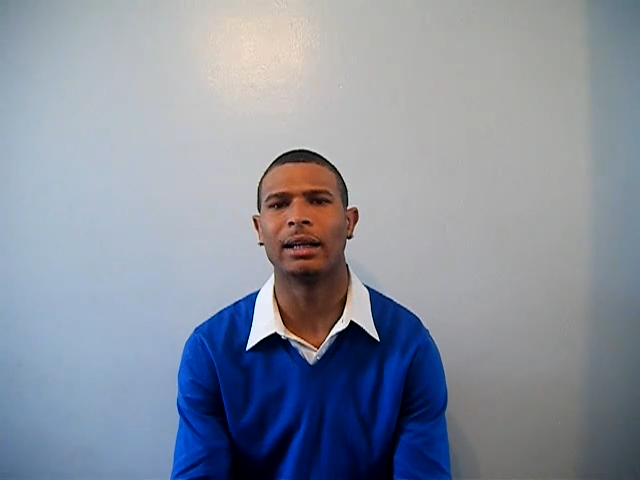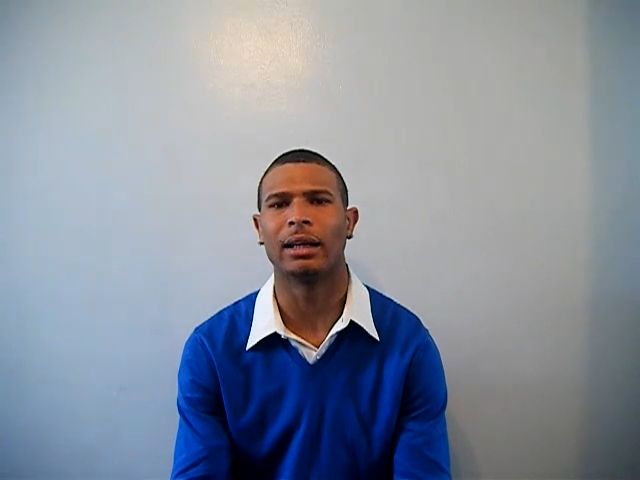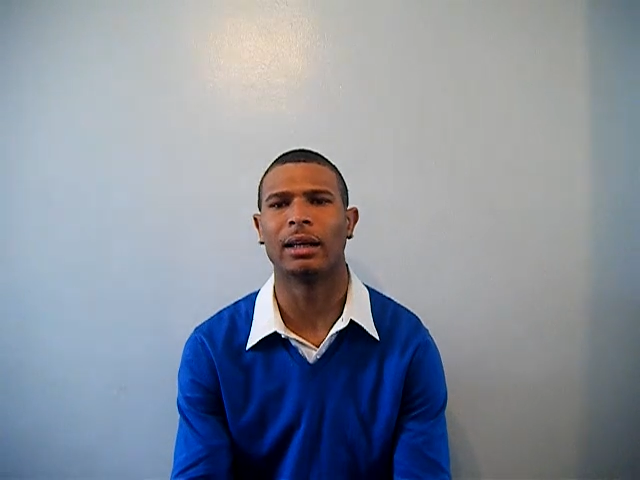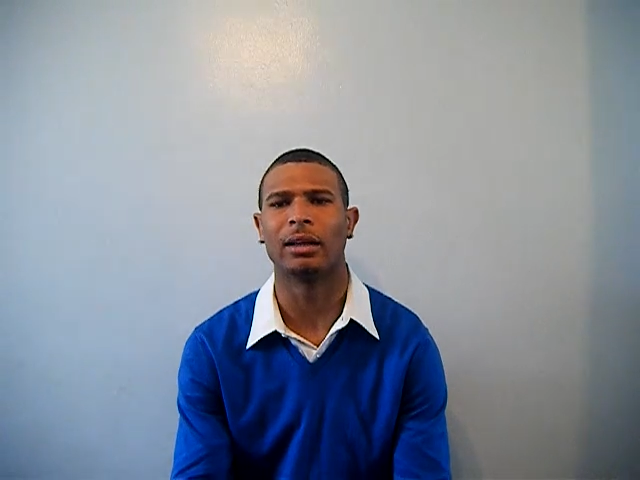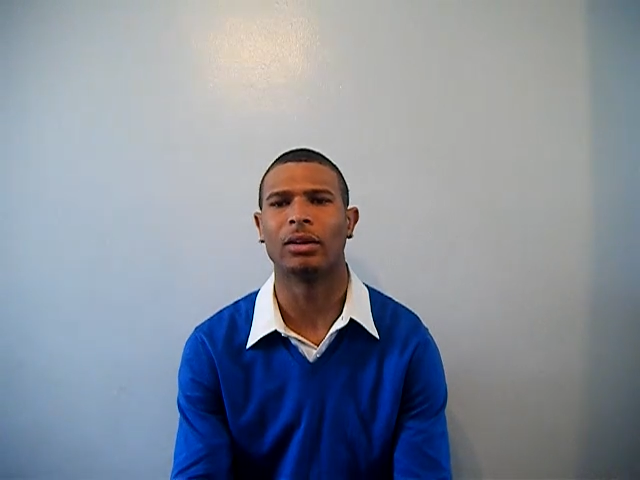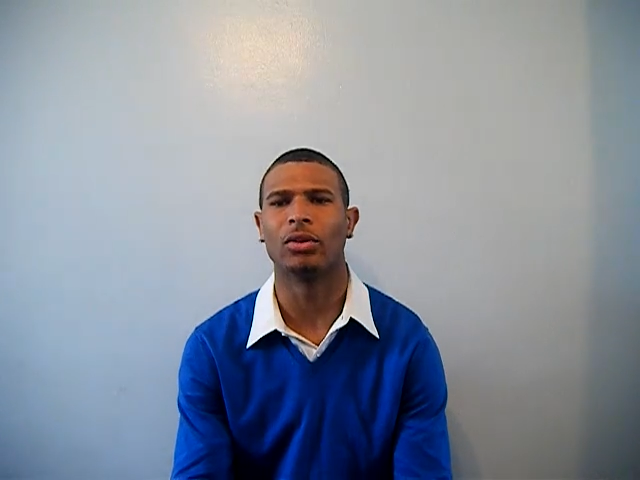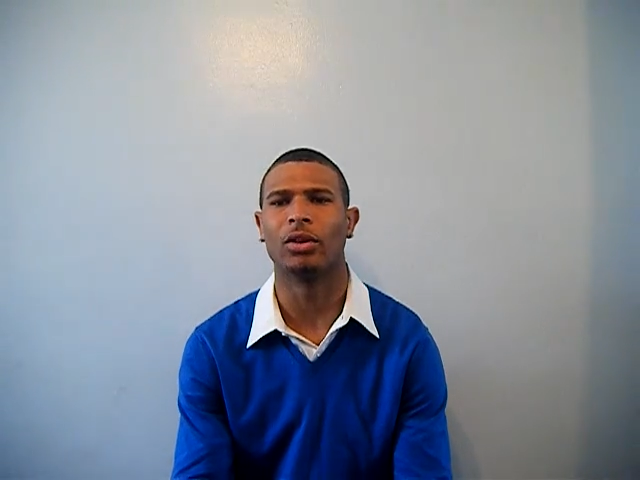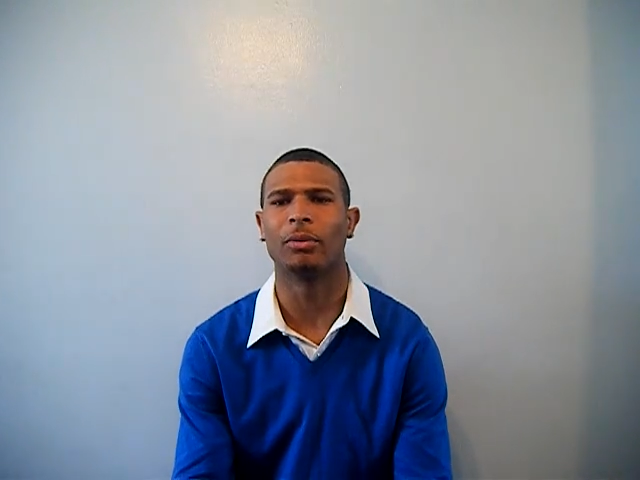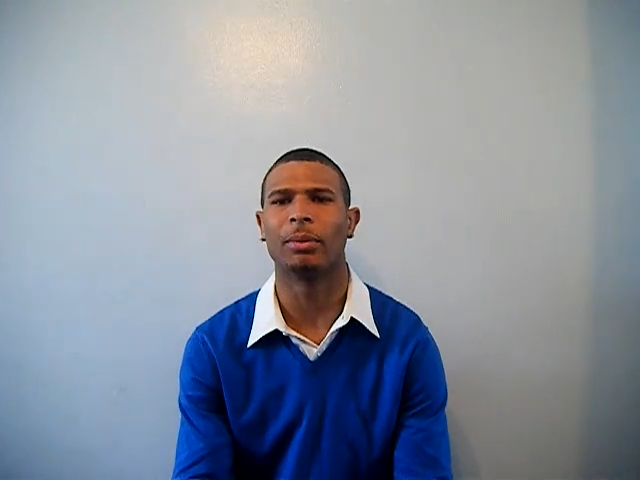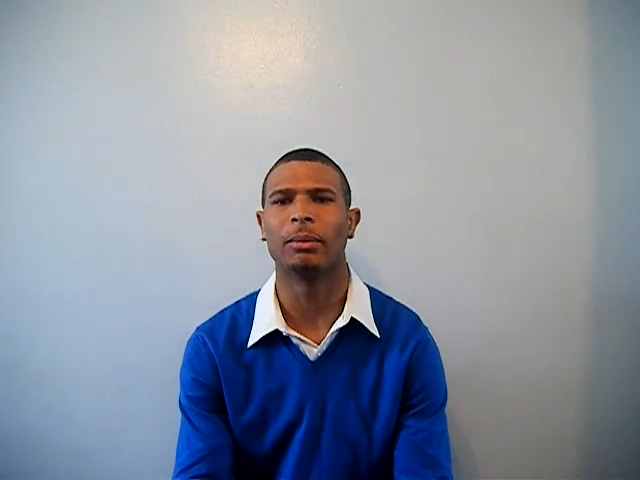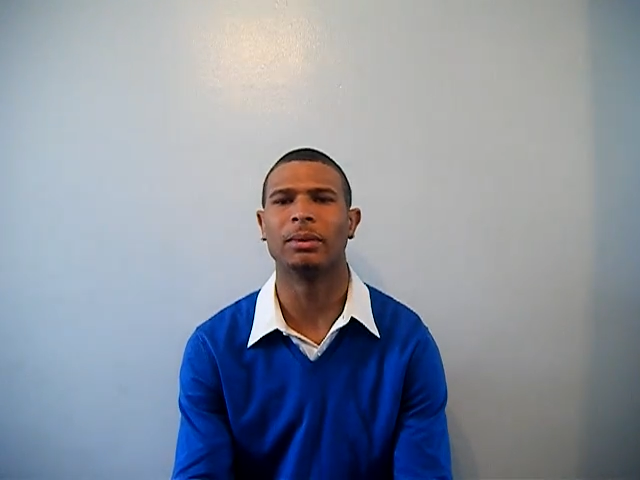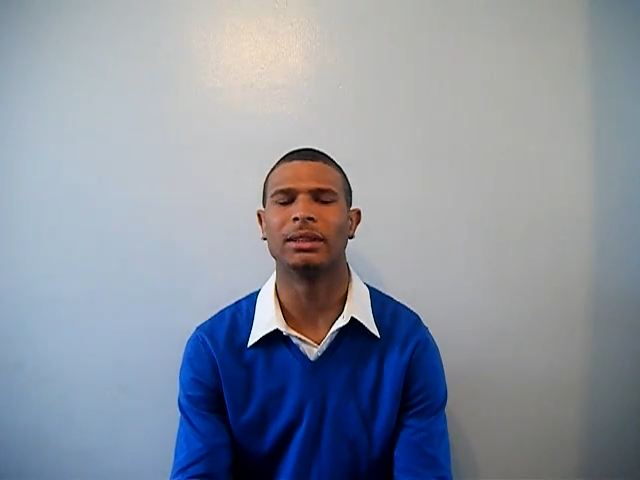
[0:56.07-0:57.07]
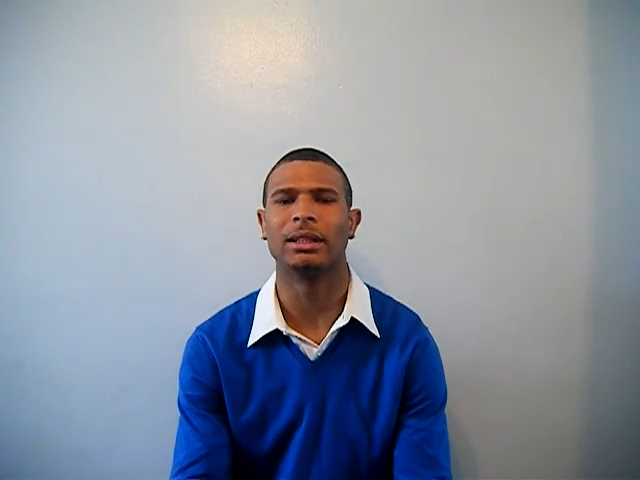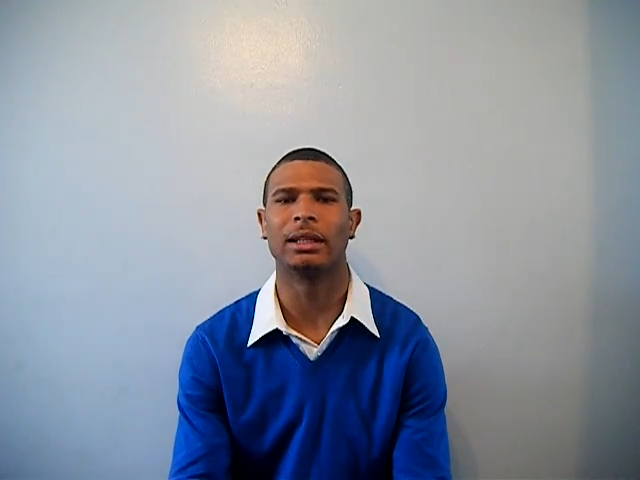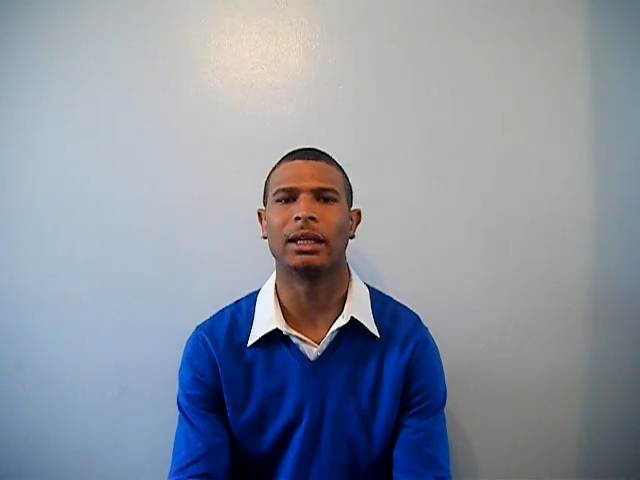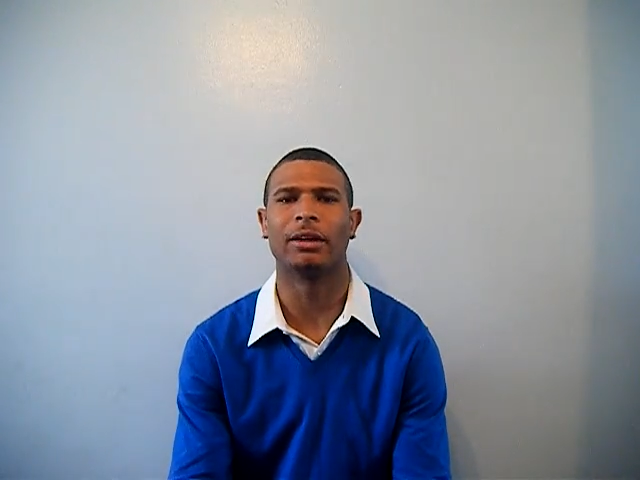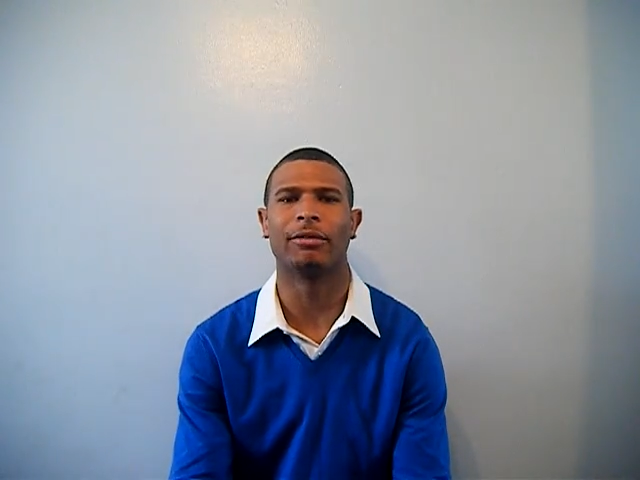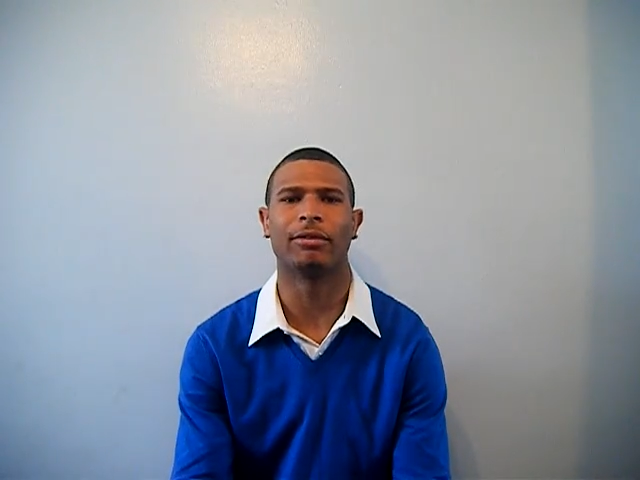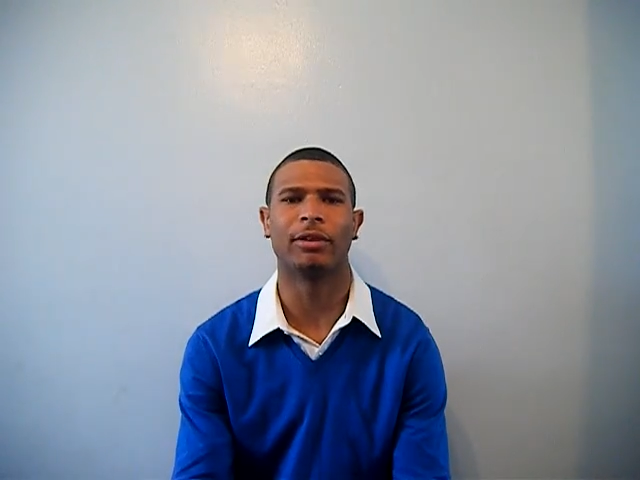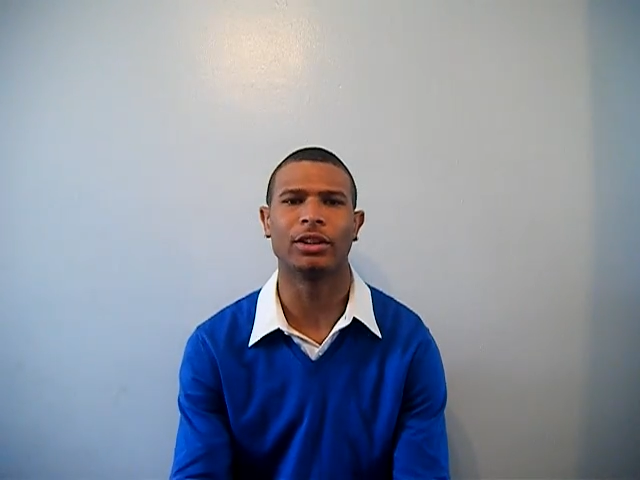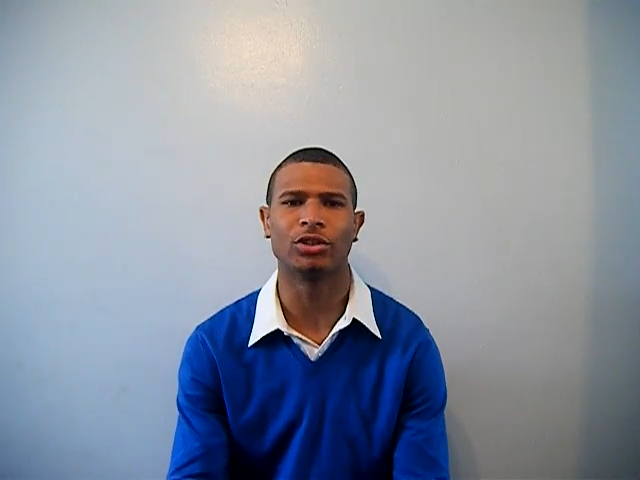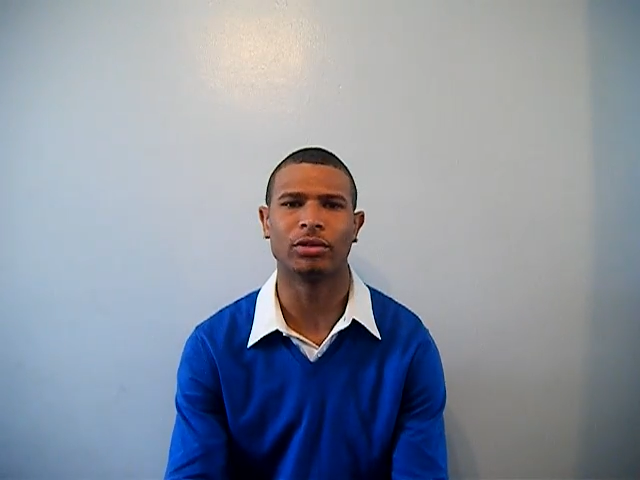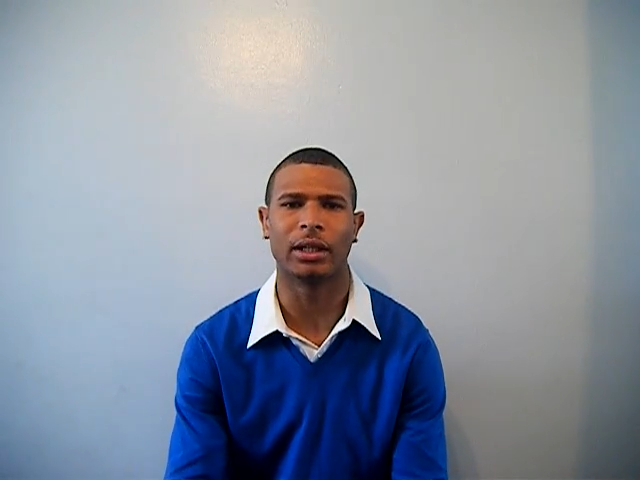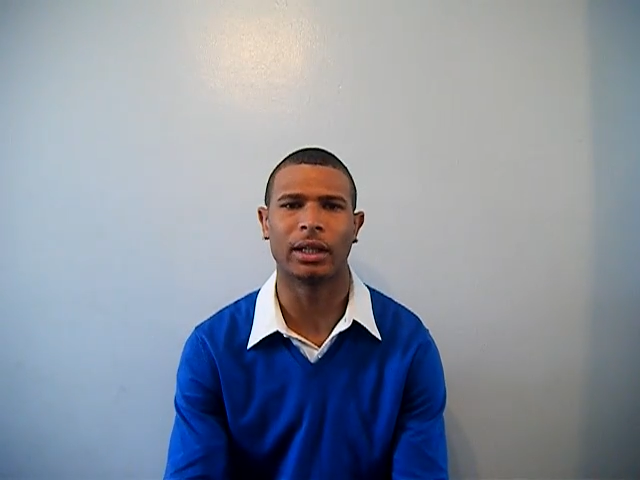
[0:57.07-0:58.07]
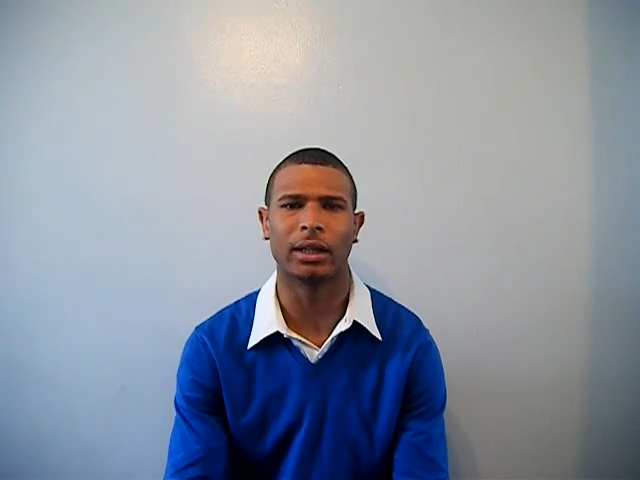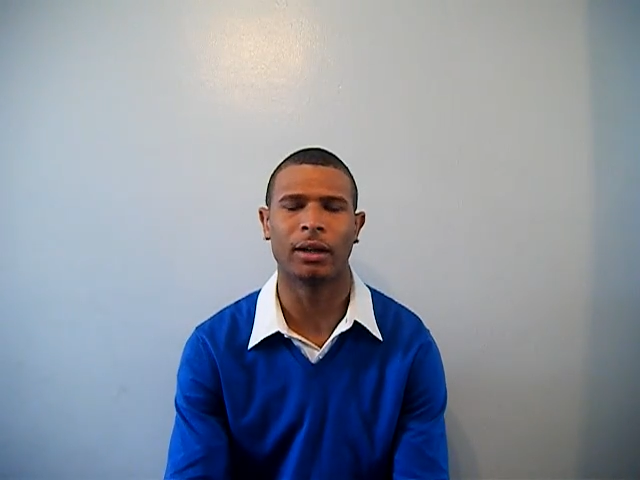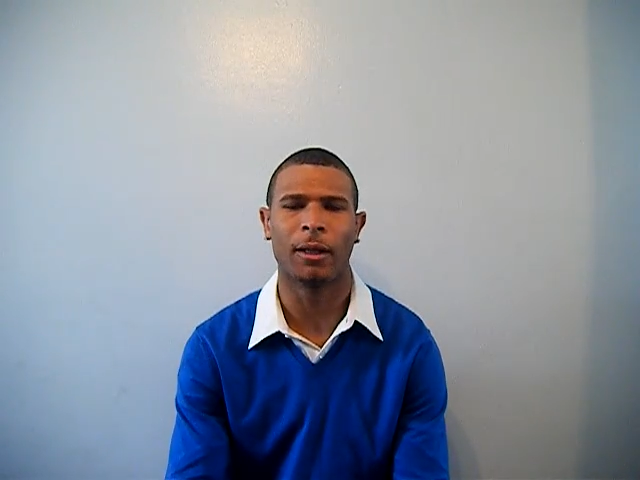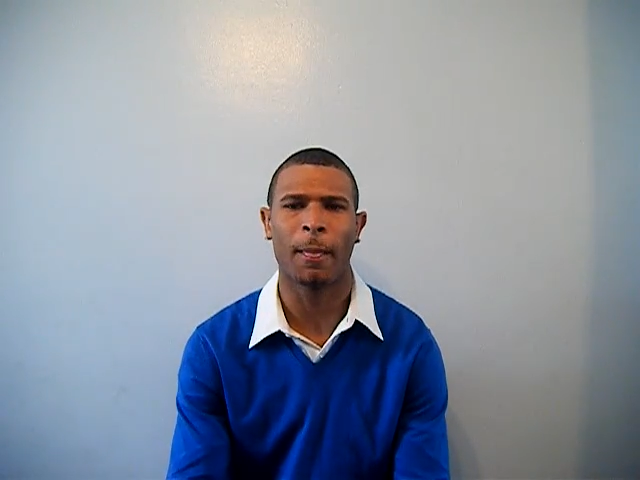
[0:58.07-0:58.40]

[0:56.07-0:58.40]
and people tend to get frustrated.